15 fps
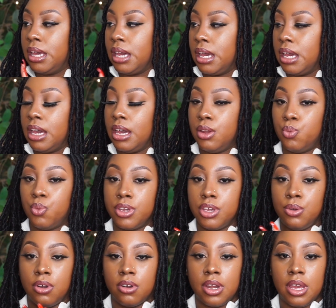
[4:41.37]
And when
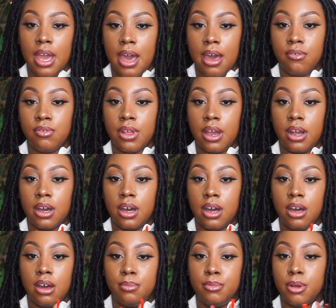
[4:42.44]
you already have like
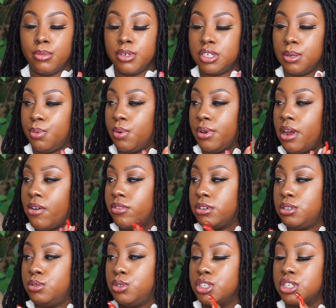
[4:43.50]
a membership or whatever,
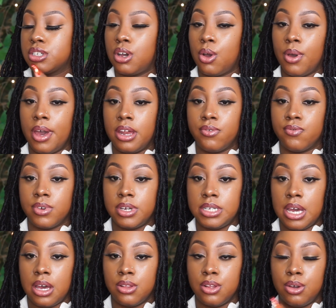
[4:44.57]
you just go ahead and
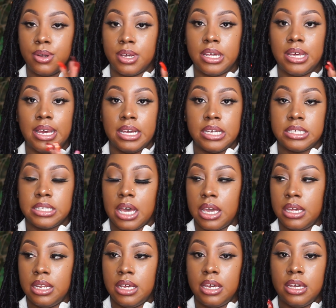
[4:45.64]
re-download it,
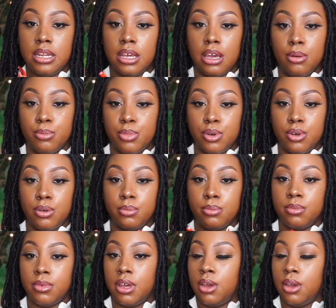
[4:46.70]
sign in, and boom,